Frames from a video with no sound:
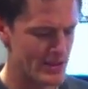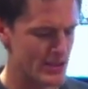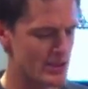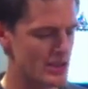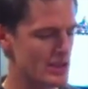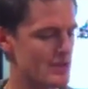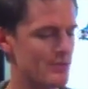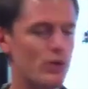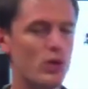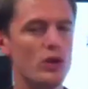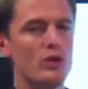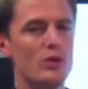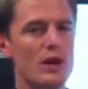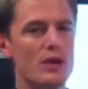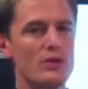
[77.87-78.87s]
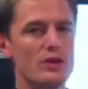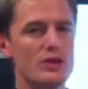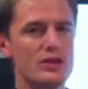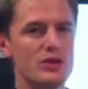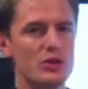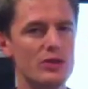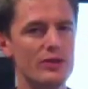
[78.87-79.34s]
just a smaller one, which
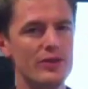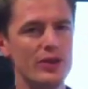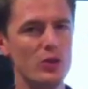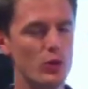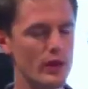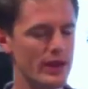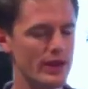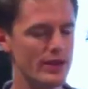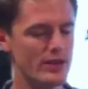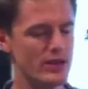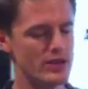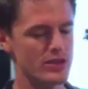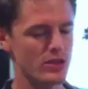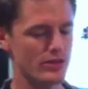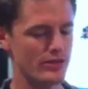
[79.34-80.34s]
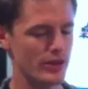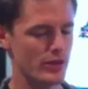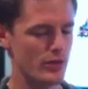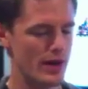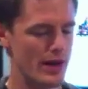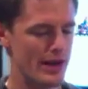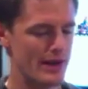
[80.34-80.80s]
is good for the wind, not so good for the
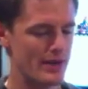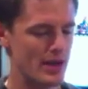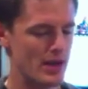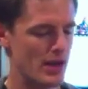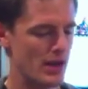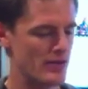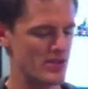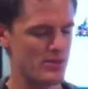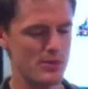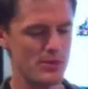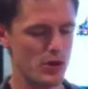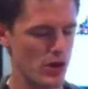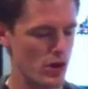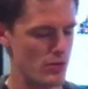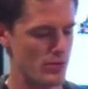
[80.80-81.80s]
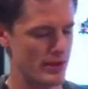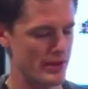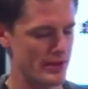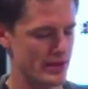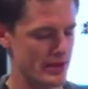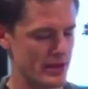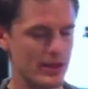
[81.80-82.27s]
rain, obviously more open
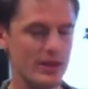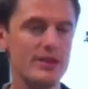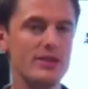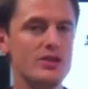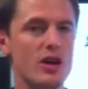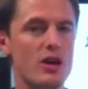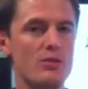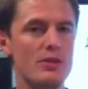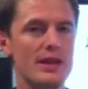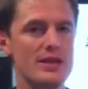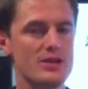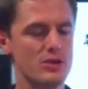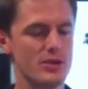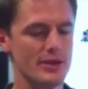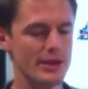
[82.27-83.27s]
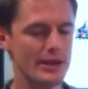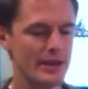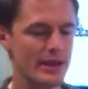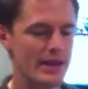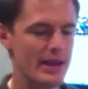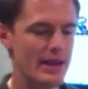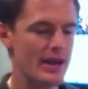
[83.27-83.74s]
at the top and that sort of thing.
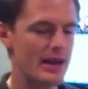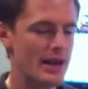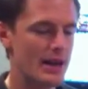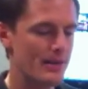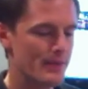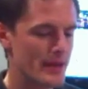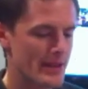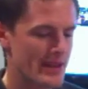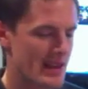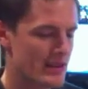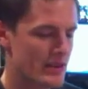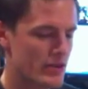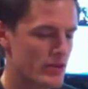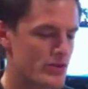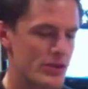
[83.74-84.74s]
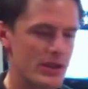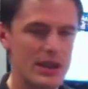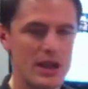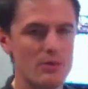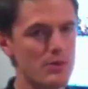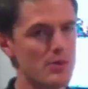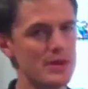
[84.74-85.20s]
Another little trick,
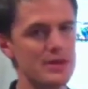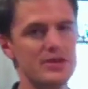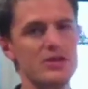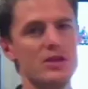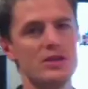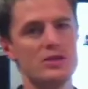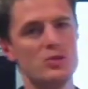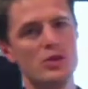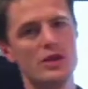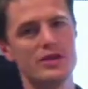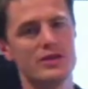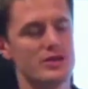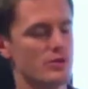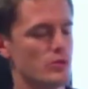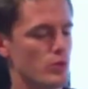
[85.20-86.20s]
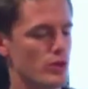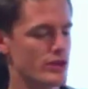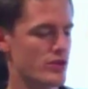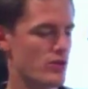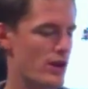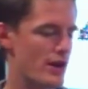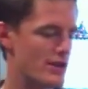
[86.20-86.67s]
a couple of pairs of socks works
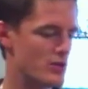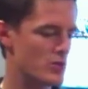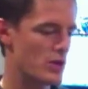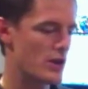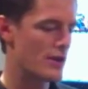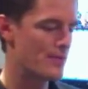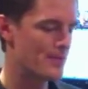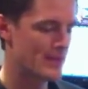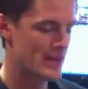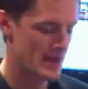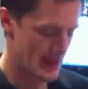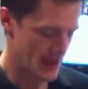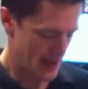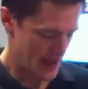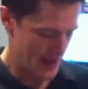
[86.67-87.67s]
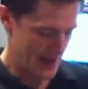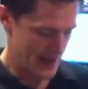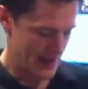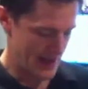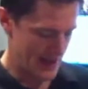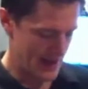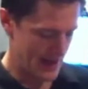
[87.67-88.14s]
great as
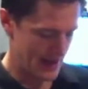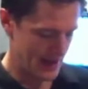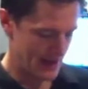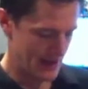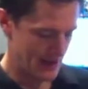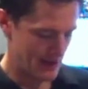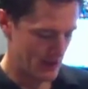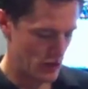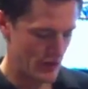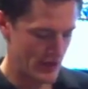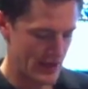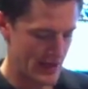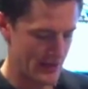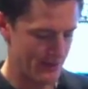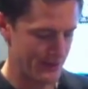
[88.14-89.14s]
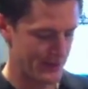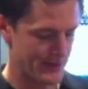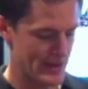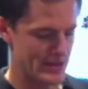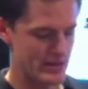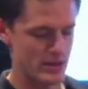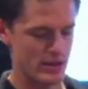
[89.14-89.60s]
well. Moving up,
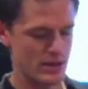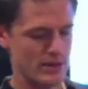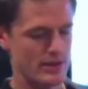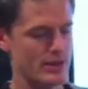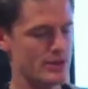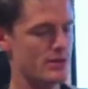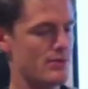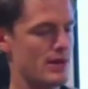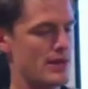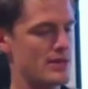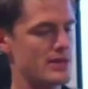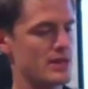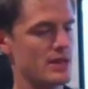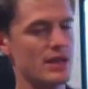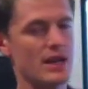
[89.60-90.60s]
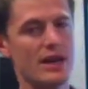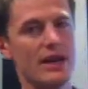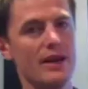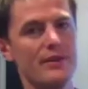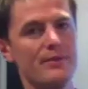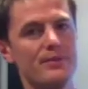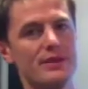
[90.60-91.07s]
that's a basic
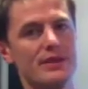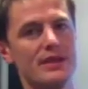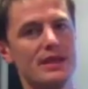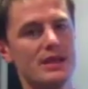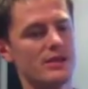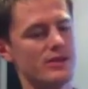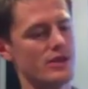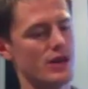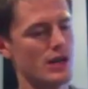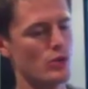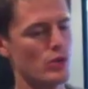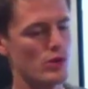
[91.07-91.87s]
knee and thigh